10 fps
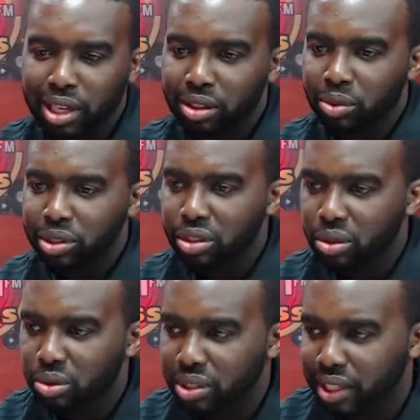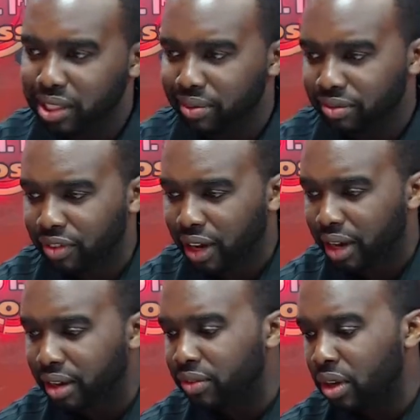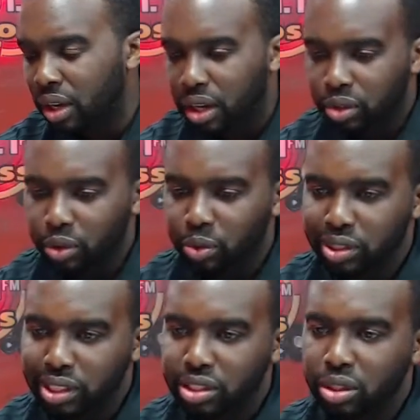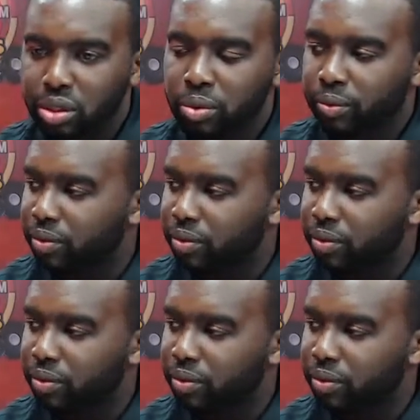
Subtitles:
832-675-3362,